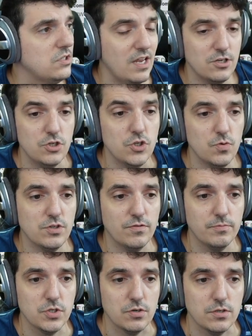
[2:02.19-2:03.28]
he actually switched from
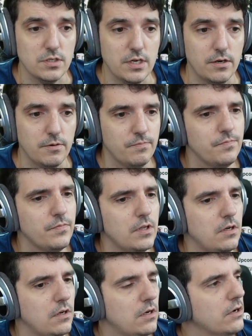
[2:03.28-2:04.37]
Zerg to Terran.
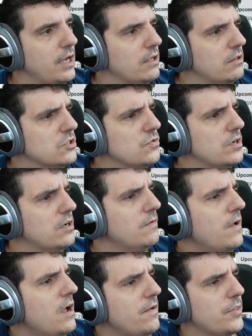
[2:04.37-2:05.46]
Okay, let's read it.
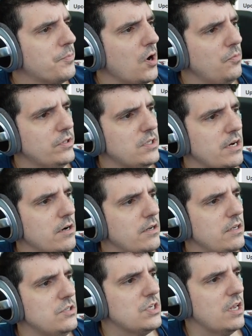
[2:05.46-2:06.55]
The problem with Terran
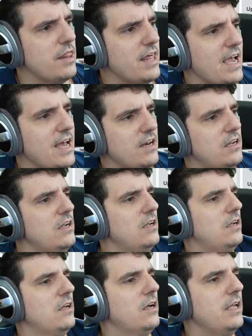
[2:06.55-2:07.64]
is that
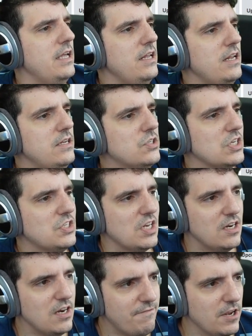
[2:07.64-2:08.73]
it is
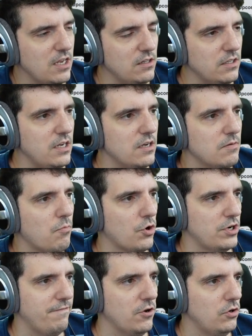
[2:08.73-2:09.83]
significantly more
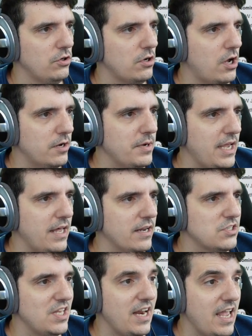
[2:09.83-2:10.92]
difficult on
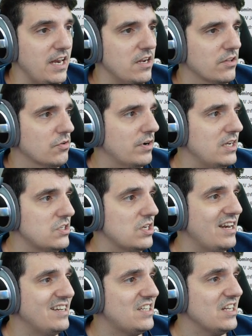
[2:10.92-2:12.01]
mechanics than any other race,
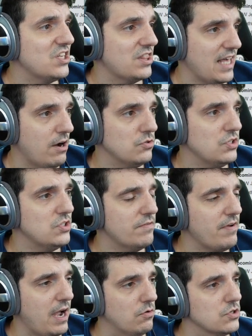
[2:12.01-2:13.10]
and it takes thousands of
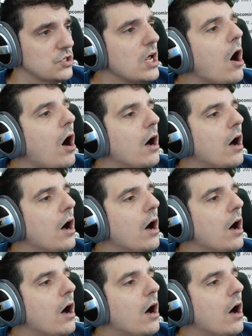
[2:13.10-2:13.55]
hours to